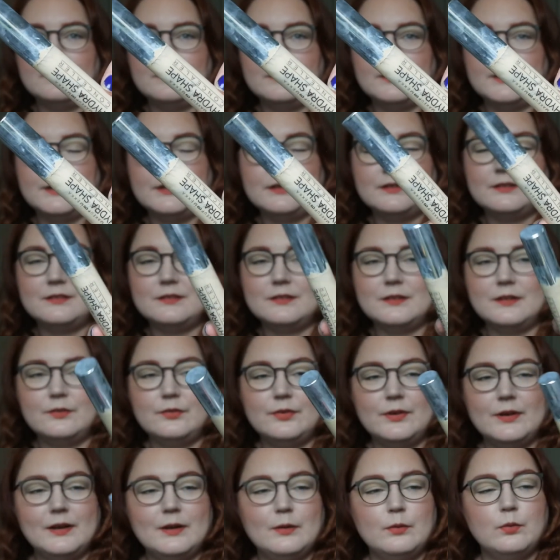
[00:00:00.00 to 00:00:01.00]
It's a
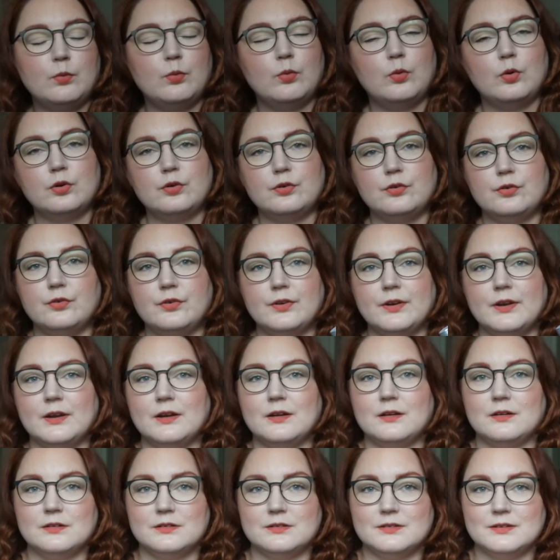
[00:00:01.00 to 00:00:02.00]
really
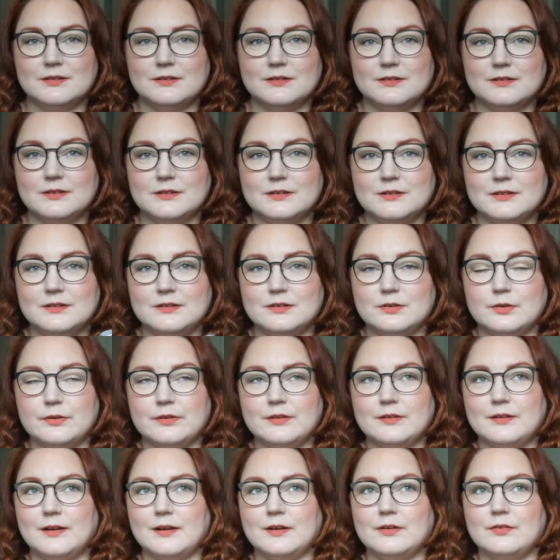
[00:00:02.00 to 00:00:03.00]
watery consistent, so
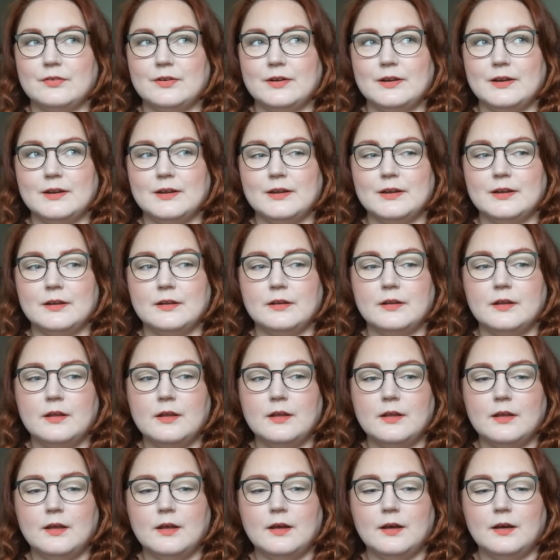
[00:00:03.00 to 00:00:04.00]
it's like really
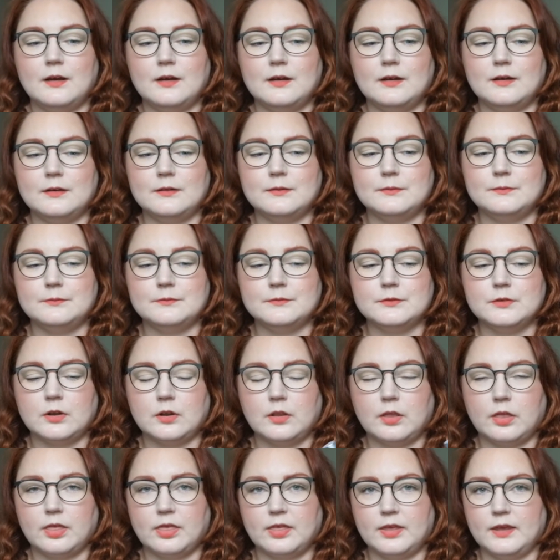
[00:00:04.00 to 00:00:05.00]

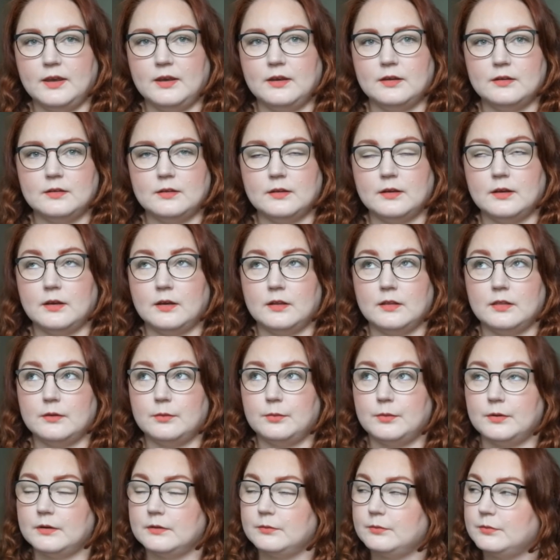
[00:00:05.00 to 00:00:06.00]
not thick. The other
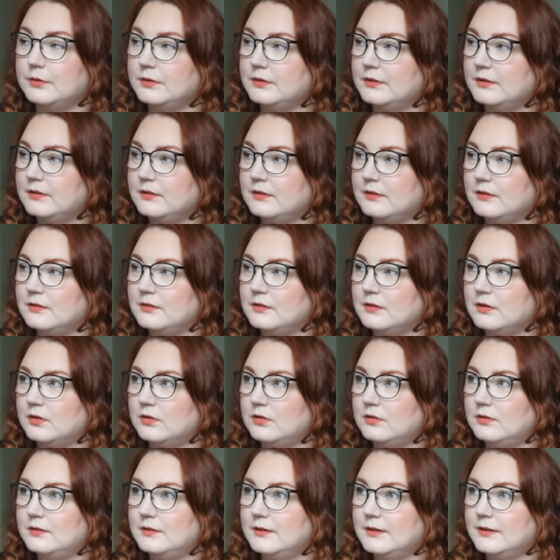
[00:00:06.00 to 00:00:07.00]
one, what is this
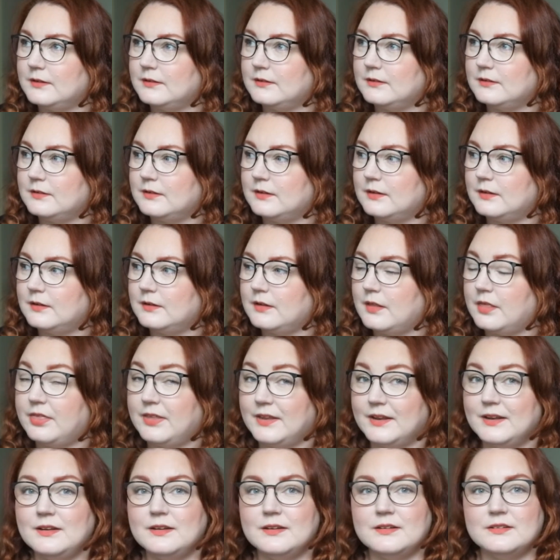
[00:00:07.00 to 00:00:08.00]
called? It's
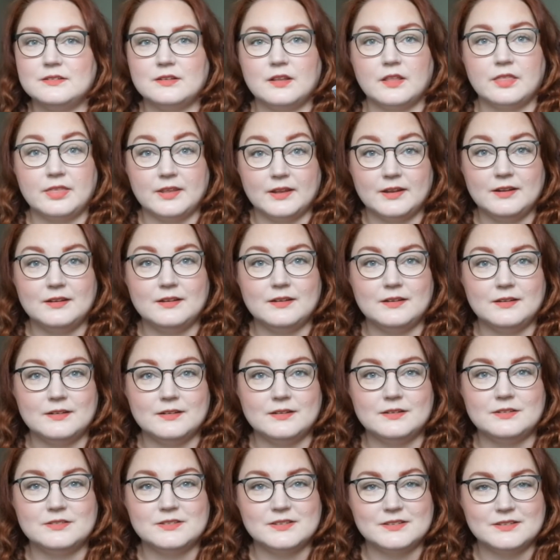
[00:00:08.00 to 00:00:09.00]
thin. It's a
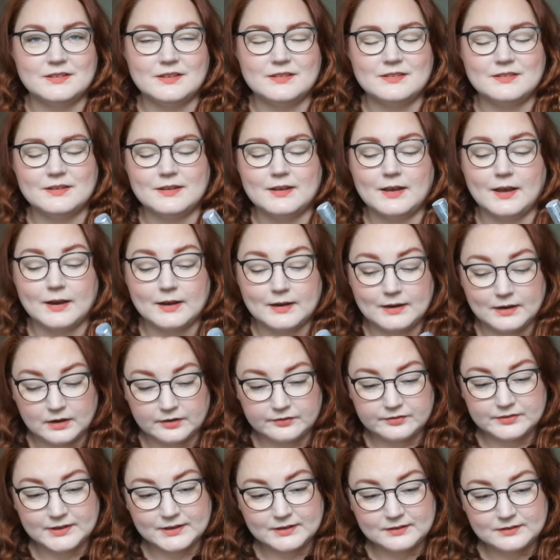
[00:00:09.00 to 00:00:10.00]
thin consistency. I
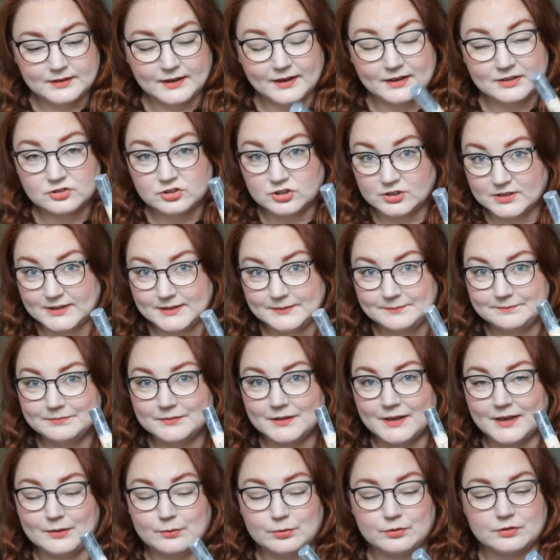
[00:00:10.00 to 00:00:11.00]
loved it actually.
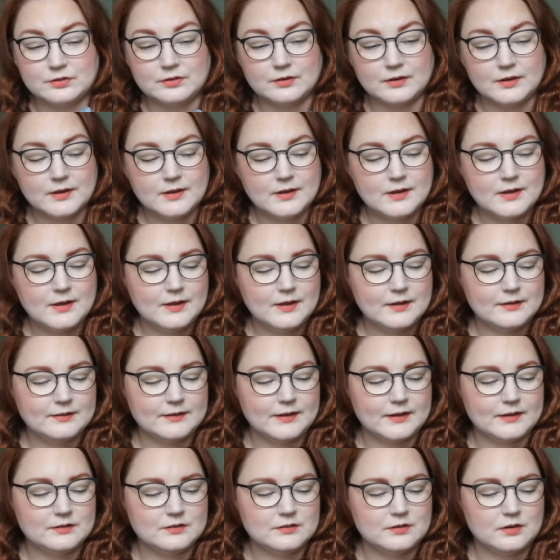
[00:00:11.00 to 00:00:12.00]
It was a
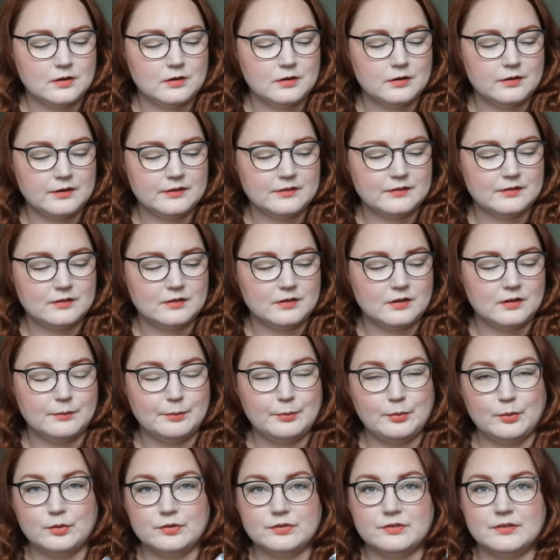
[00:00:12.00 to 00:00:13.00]
nice color. It's a color
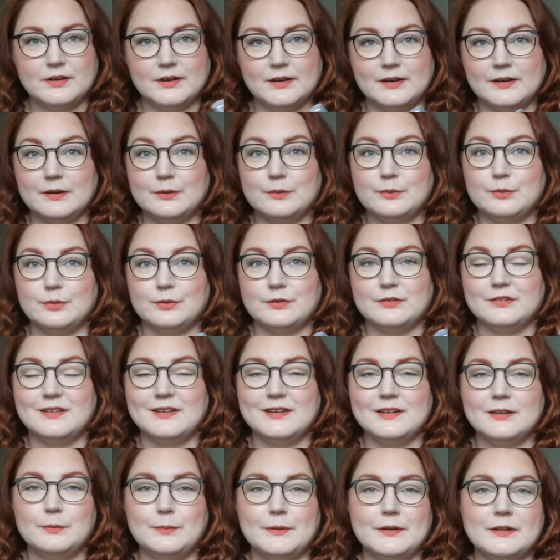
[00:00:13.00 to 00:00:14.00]
porcelain. It was a
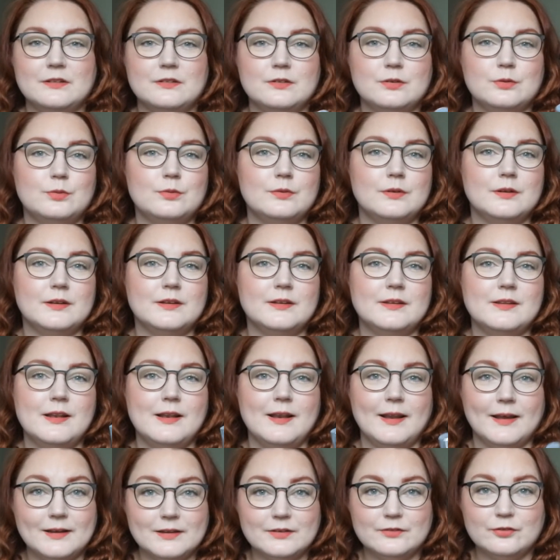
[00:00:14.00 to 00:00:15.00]
little bit too
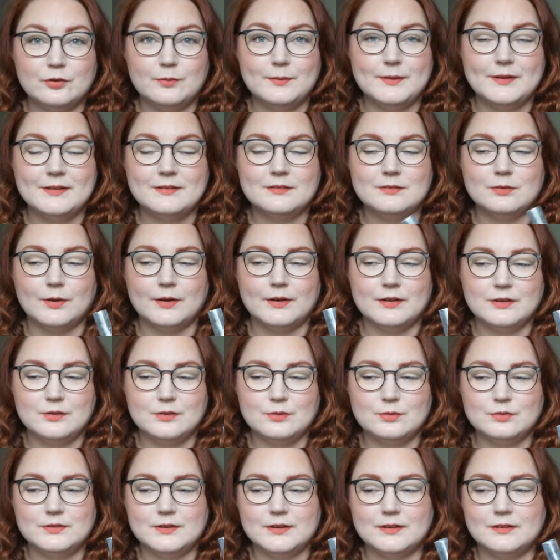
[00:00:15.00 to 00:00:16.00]
light for me, so I
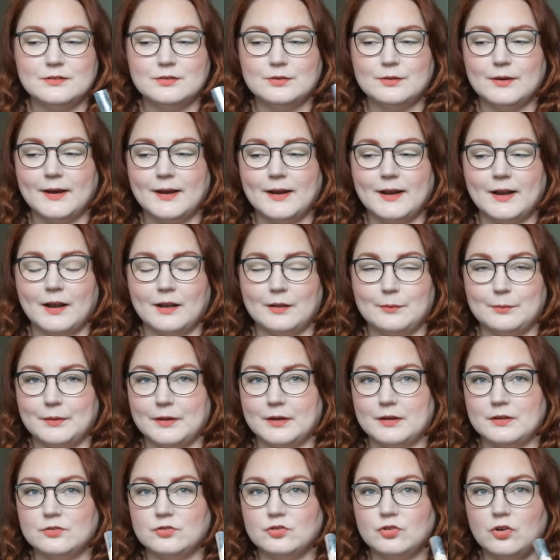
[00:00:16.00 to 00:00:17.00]
used it to highlight
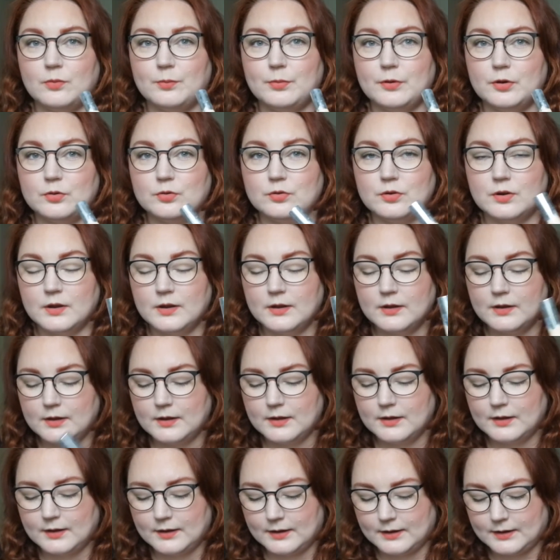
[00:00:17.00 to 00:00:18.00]
my jawbone.
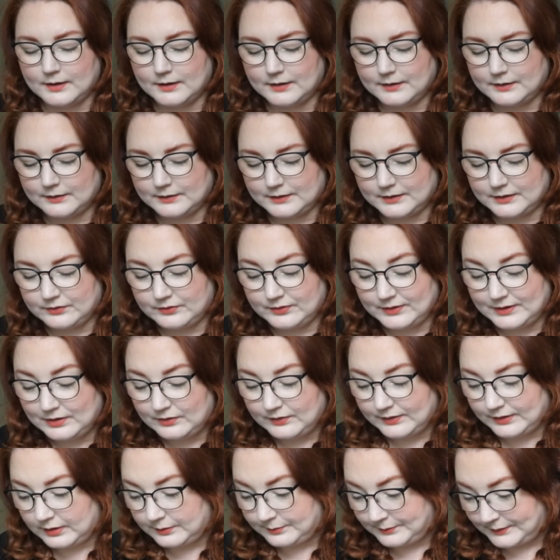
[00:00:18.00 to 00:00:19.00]
Can really
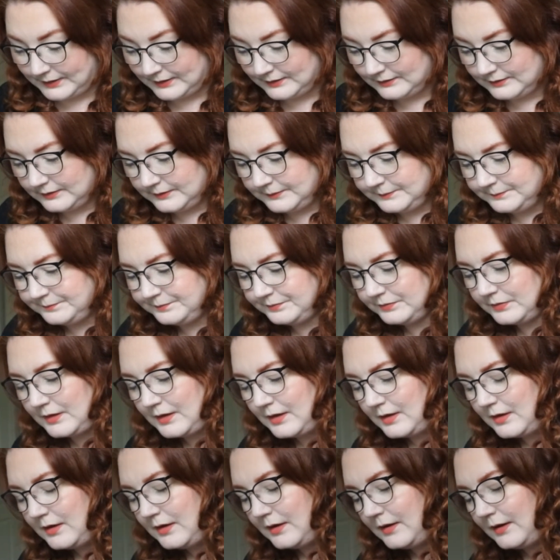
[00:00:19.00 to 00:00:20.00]
recommend.
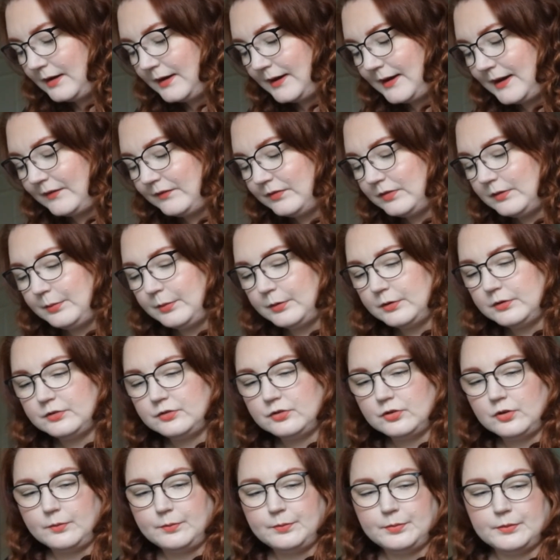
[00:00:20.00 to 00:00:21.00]
I have the Body
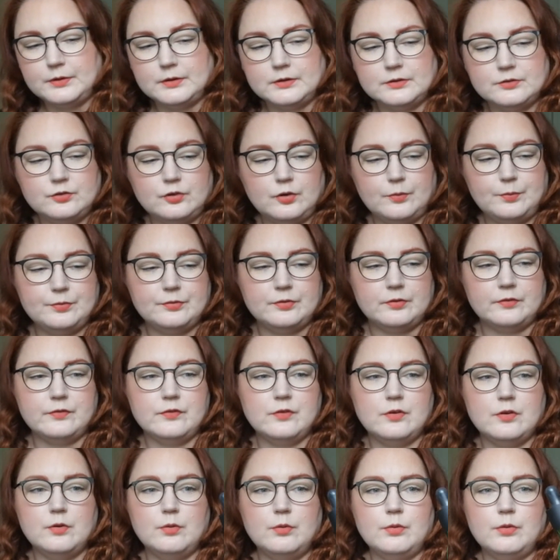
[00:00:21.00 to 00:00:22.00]
Shop Drops of
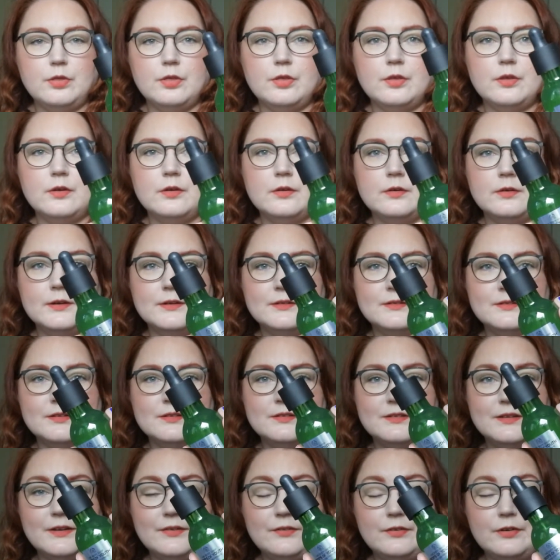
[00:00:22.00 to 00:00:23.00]
Youth. It's a
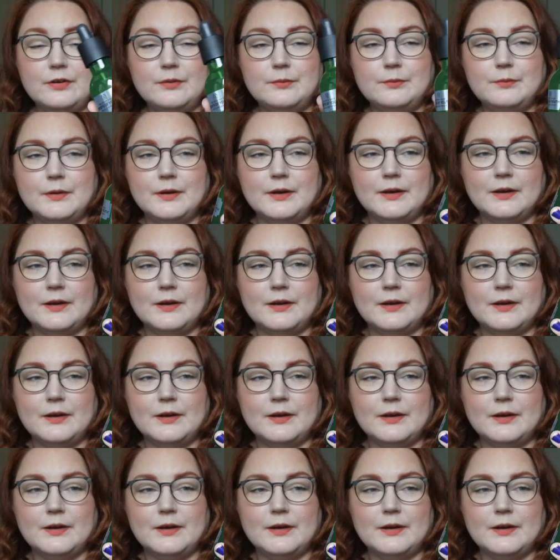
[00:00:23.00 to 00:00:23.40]
serum.